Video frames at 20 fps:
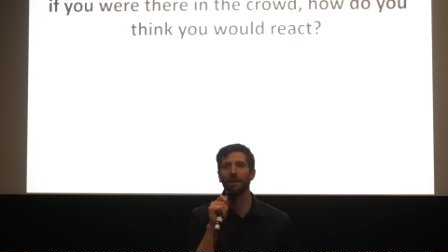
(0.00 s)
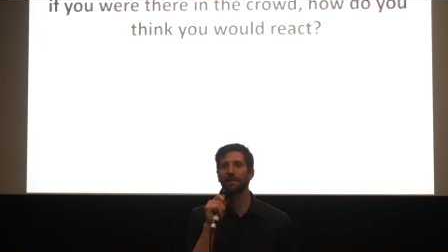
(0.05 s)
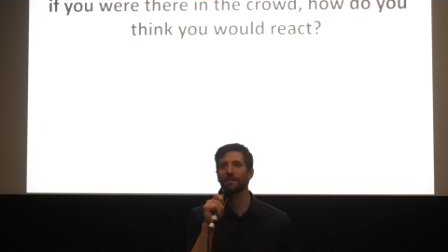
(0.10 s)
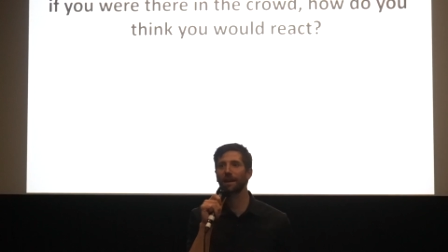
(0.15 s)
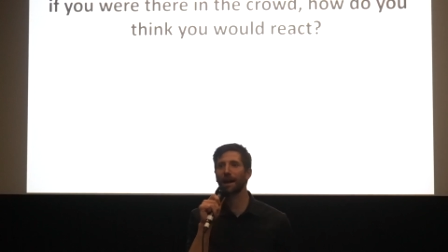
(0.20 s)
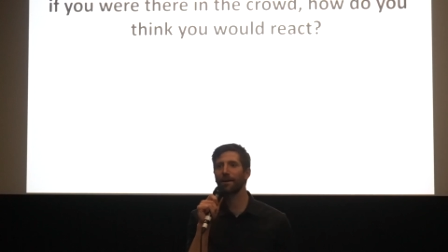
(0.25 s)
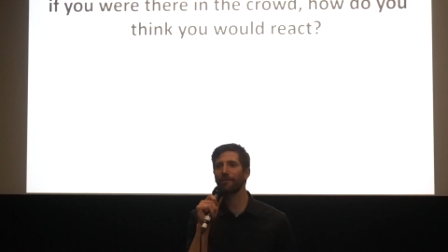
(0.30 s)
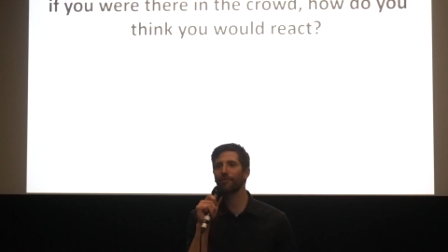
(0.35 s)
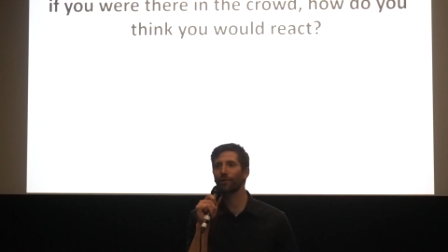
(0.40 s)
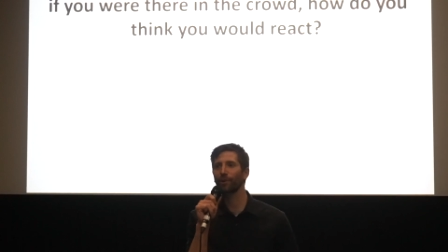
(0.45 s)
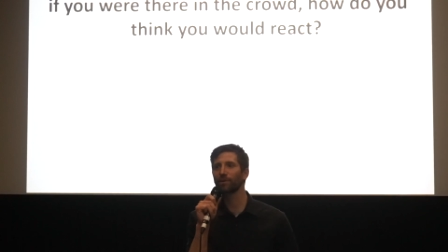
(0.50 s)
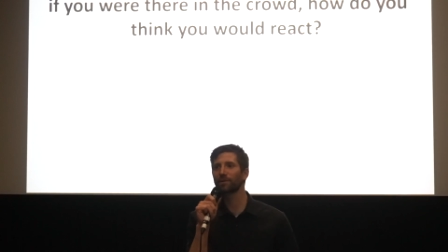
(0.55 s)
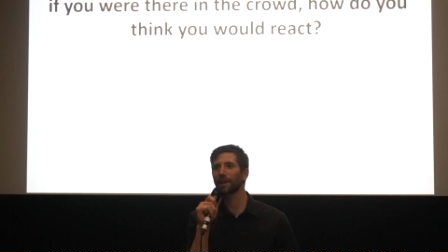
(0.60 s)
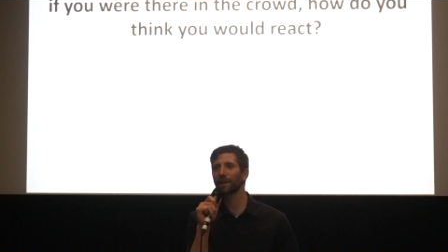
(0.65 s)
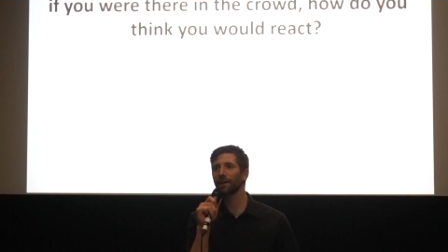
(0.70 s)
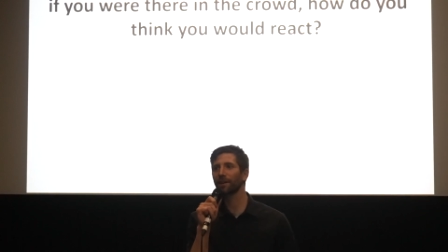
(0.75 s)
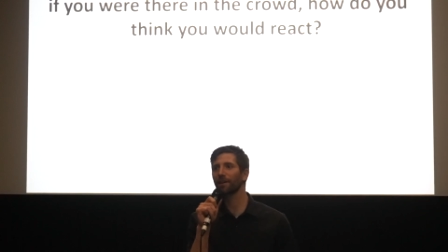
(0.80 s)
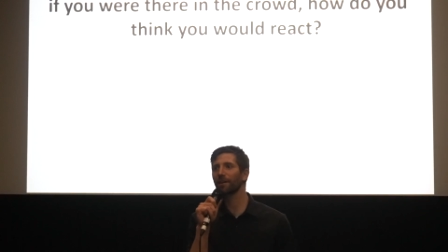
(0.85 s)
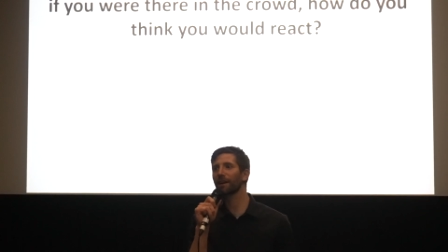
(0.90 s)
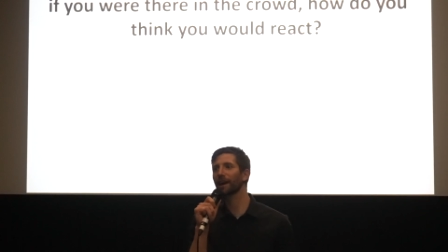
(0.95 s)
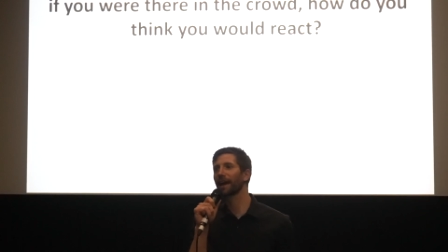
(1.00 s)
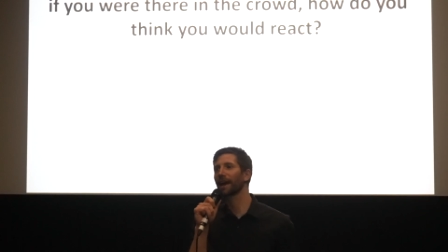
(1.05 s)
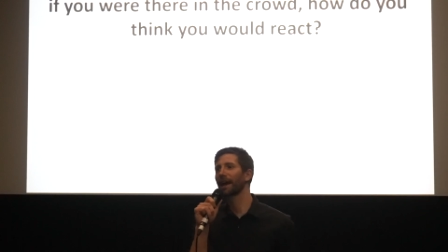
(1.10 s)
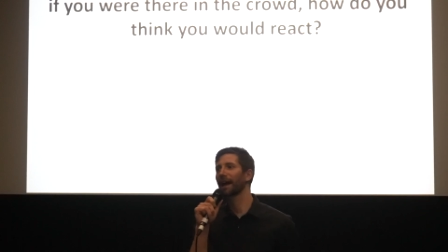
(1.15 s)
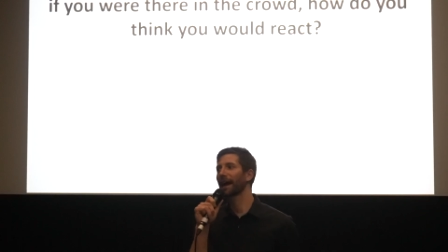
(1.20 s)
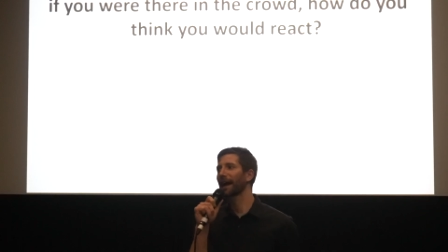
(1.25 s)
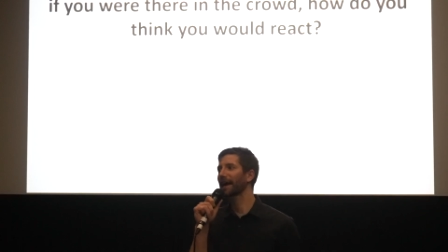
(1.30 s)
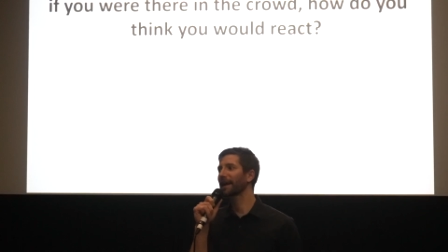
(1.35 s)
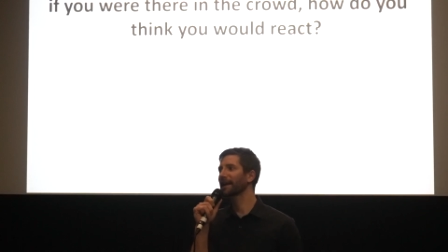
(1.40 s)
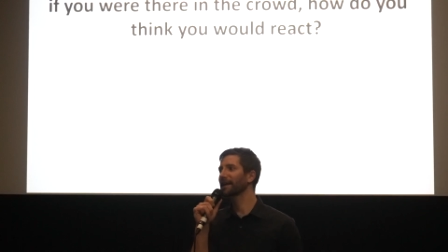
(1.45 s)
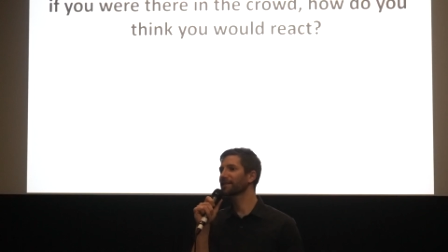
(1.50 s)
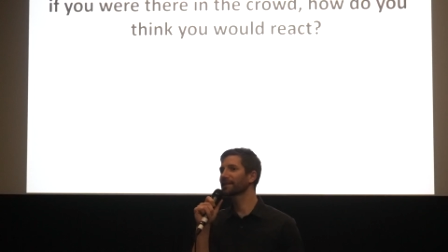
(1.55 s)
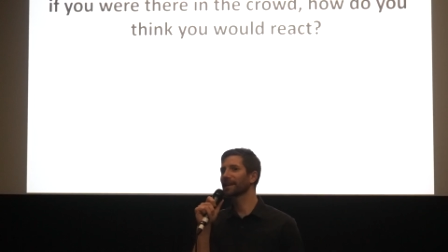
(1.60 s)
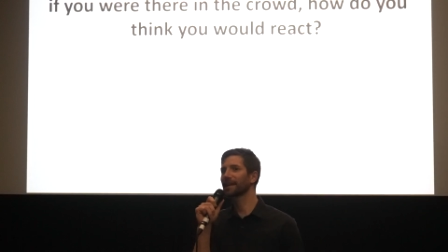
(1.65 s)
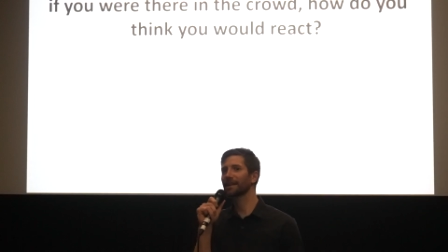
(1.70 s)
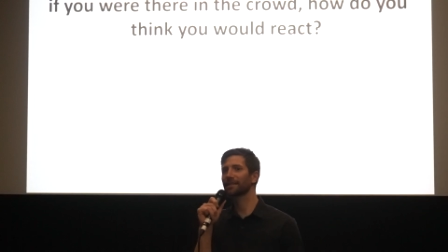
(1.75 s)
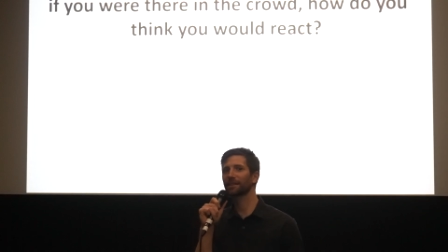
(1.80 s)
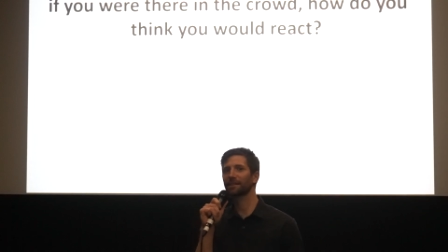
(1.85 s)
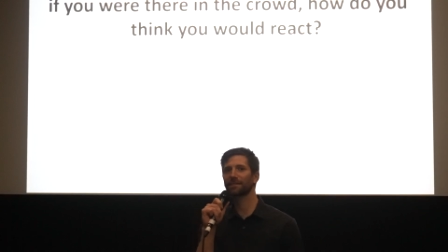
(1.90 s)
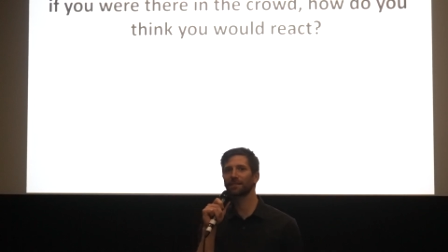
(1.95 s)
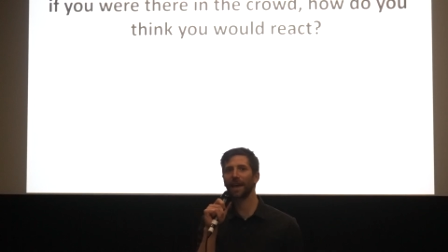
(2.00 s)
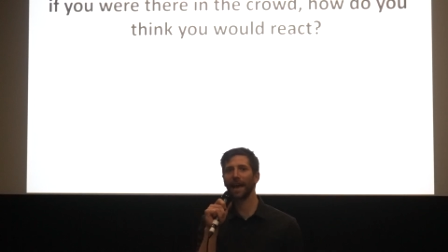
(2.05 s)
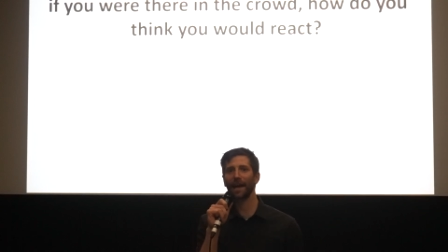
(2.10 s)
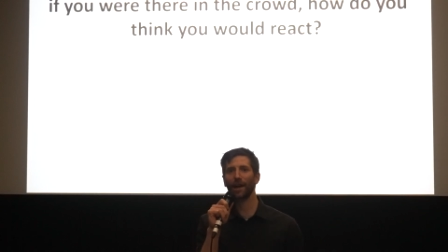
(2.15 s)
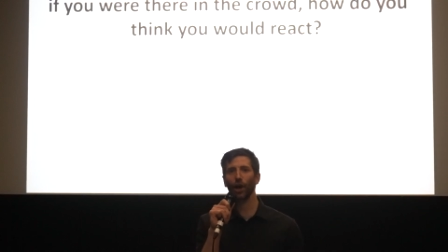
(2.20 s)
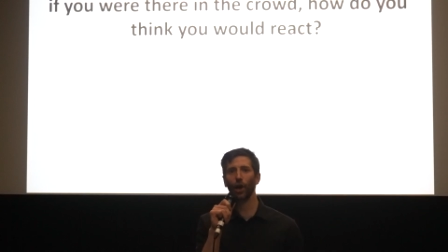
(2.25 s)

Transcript: Time for dinner. I need to hit the sack